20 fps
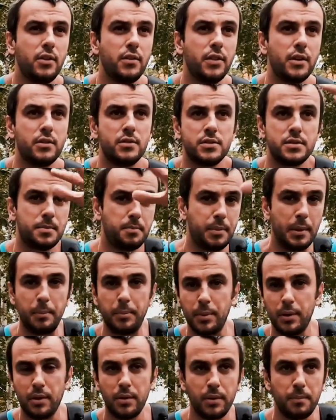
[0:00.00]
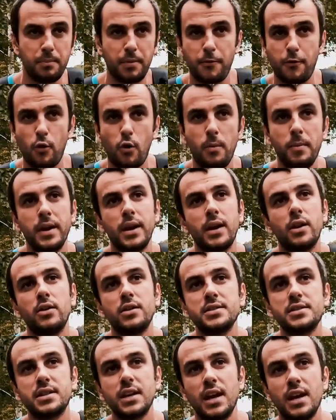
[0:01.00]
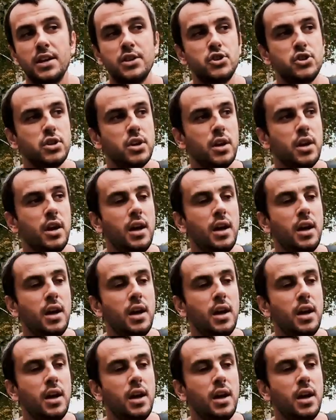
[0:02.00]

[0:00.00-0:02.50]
There is people performing on a stage